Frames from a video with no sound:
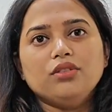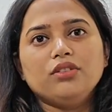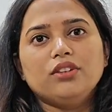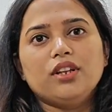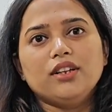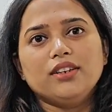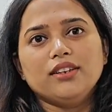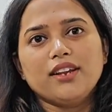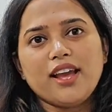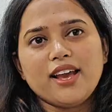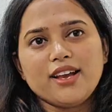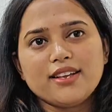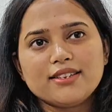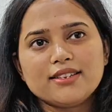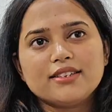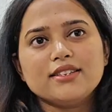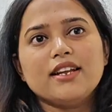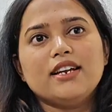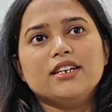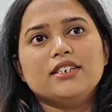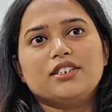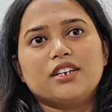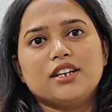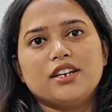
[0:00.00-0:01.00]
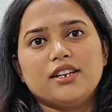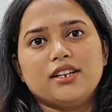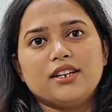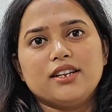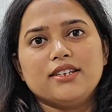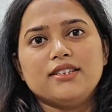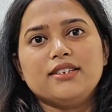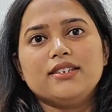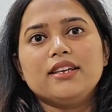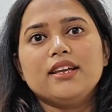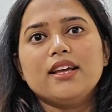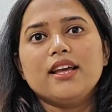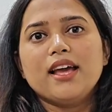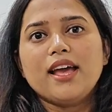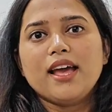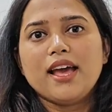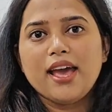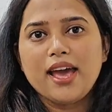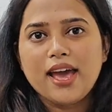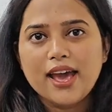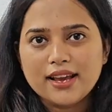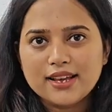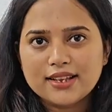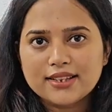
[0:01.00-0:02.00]
the next letter is
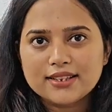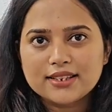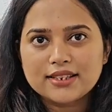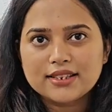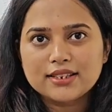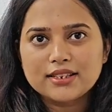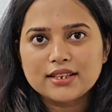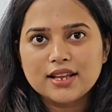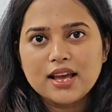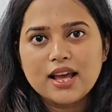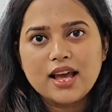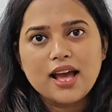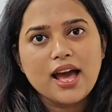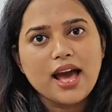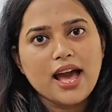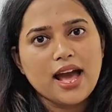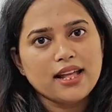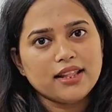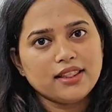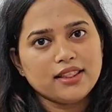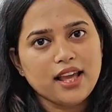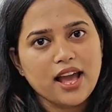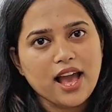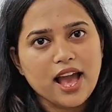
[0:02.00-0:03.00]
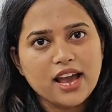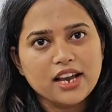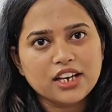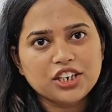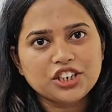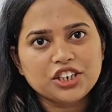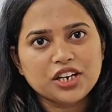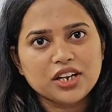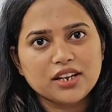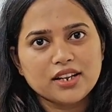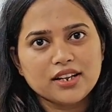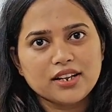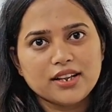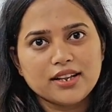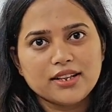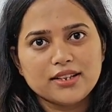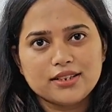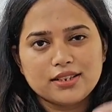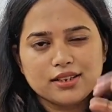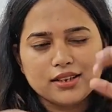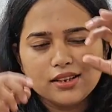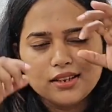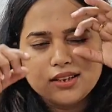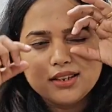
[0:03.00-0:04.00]
X and the action
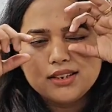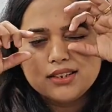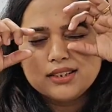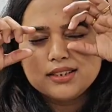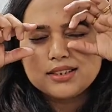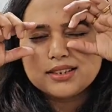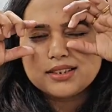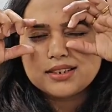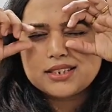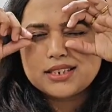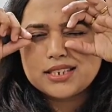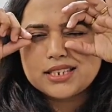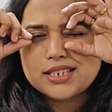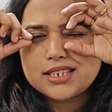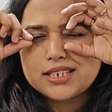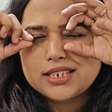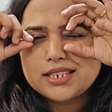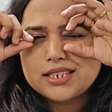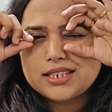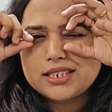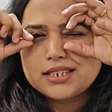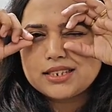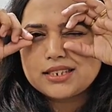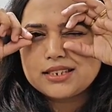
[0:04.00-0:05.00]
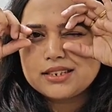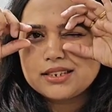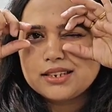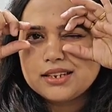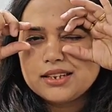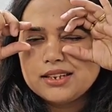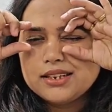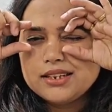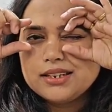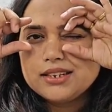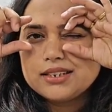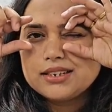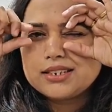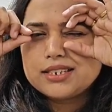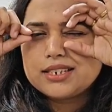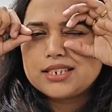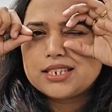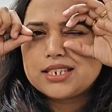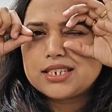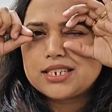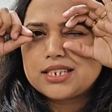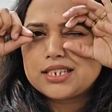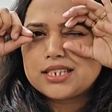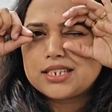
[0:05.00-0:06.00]
is X,
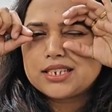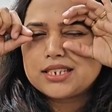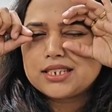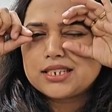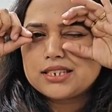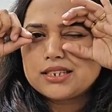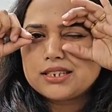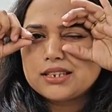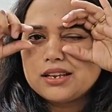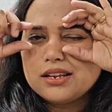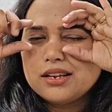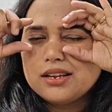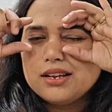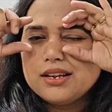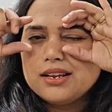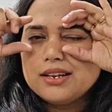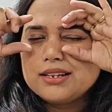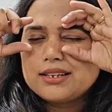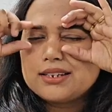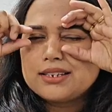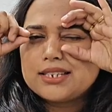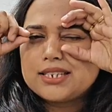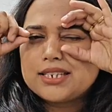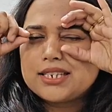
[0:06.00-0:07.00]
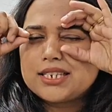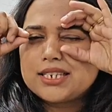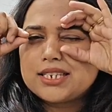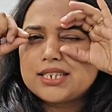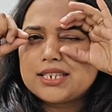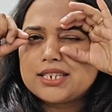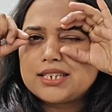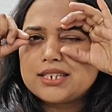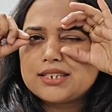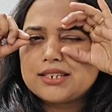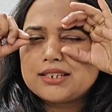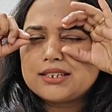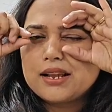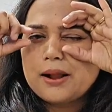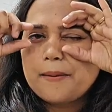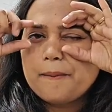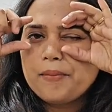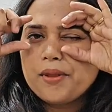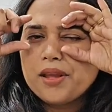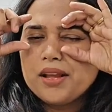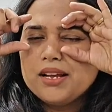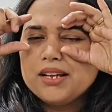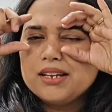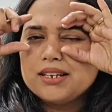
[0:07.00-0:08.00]
X, X,
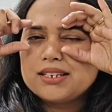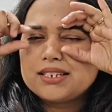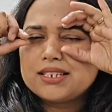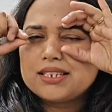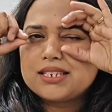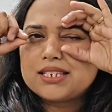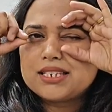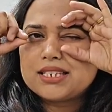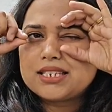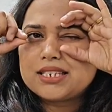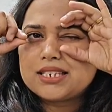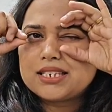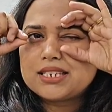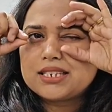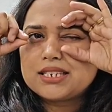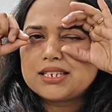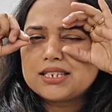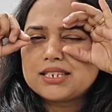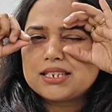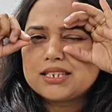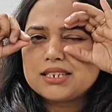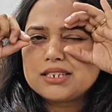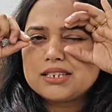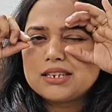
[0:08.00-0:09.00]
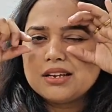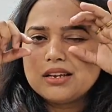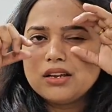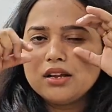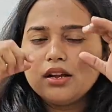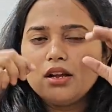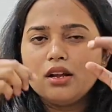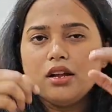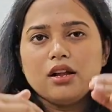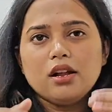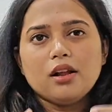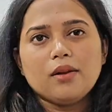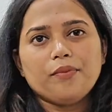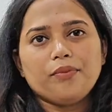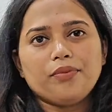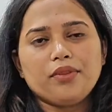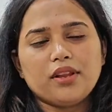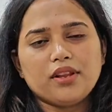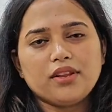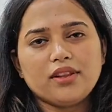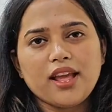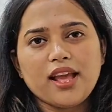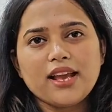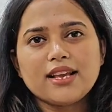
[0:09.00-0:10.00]
X.
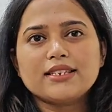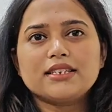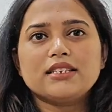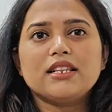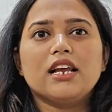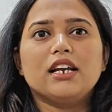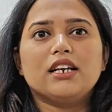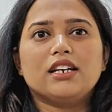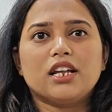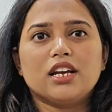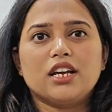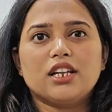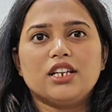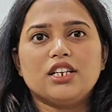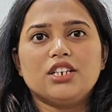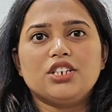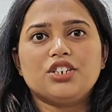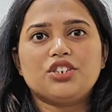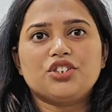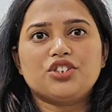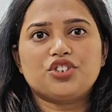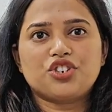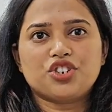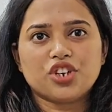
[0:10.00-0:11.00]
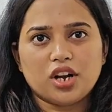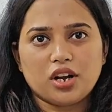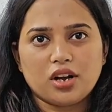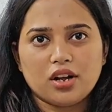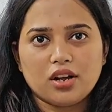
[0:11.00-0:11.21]
The next letter is Ch.